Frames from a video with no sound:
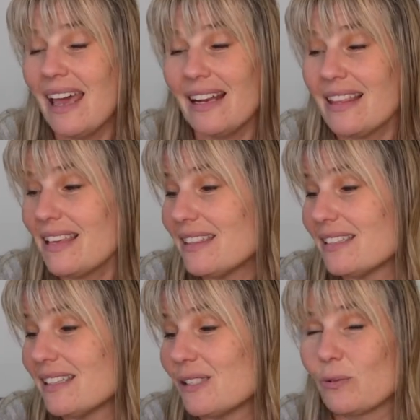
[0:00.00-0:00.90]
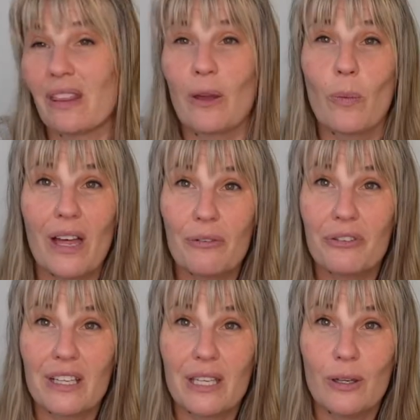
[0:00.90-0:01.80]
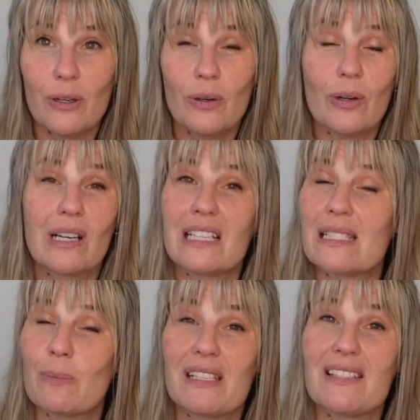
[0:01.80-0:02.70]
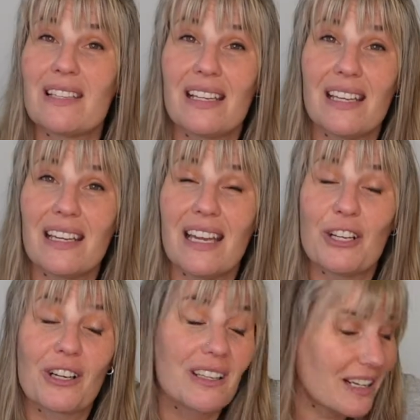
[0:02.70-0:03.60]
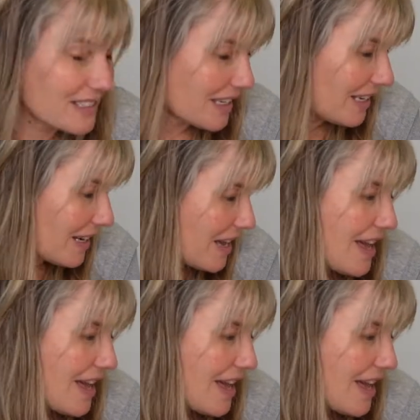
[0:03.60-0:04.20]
Anything that does really well for you or has been sitting in your closet?